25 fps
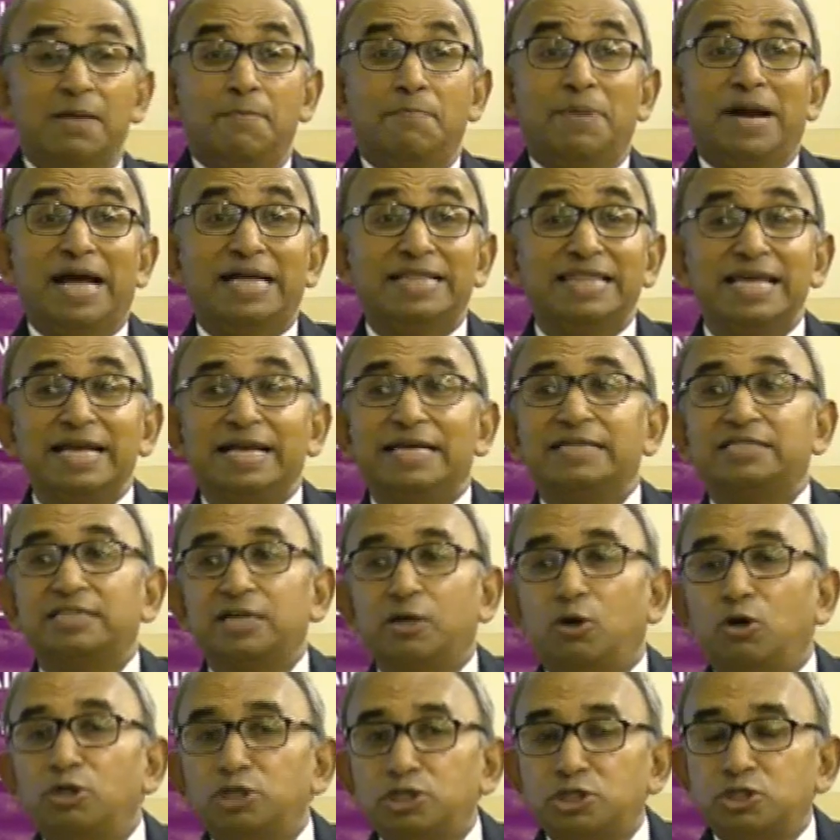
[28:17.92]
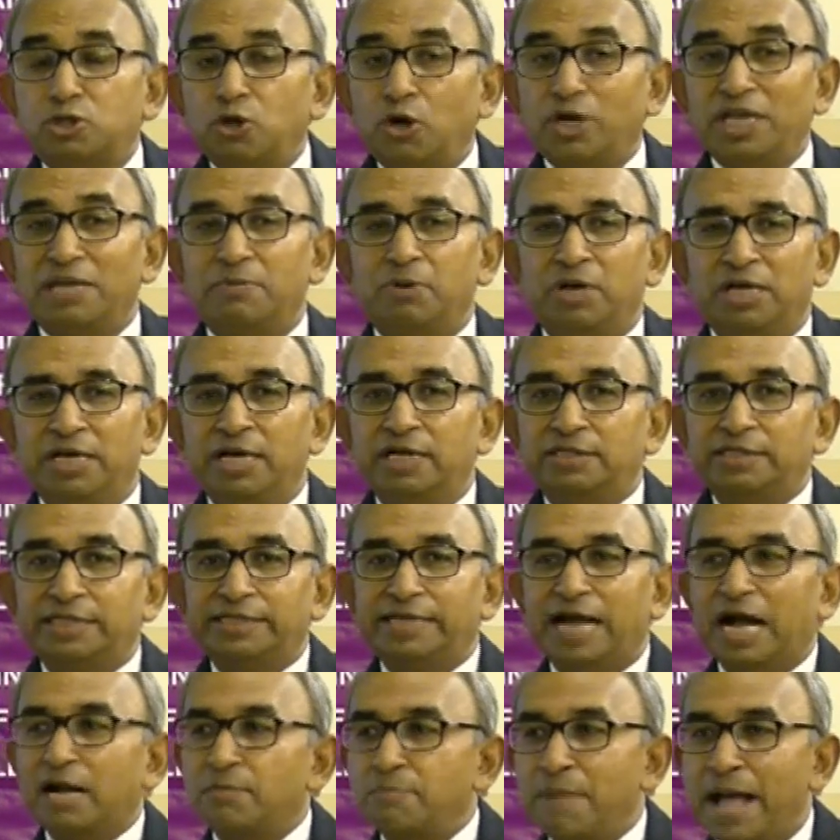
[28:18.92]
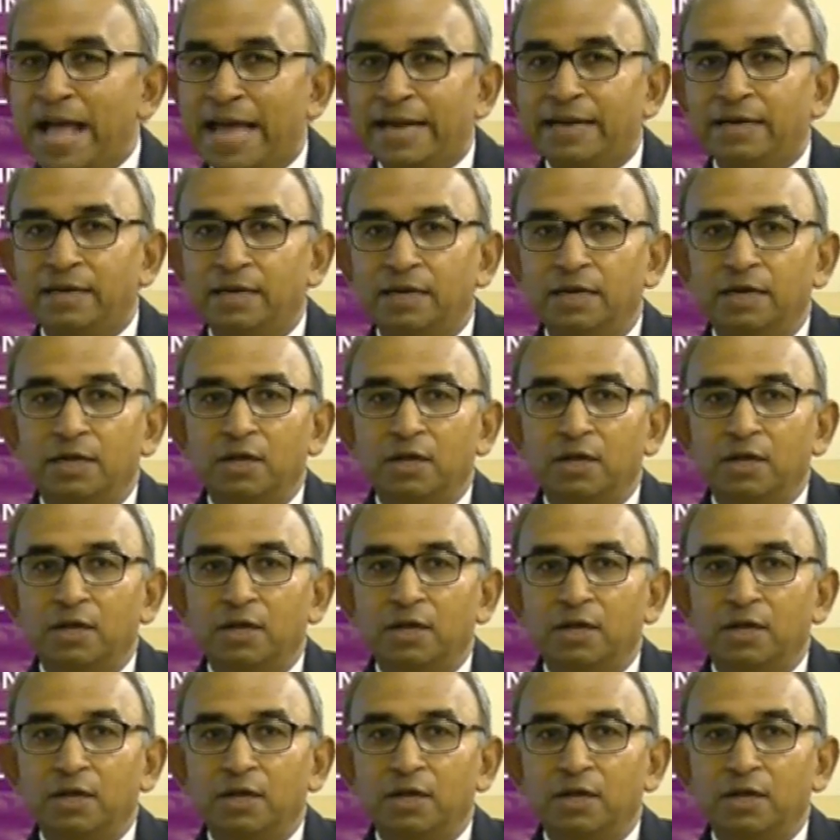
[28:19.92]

But I think it's a good story, because here's a young man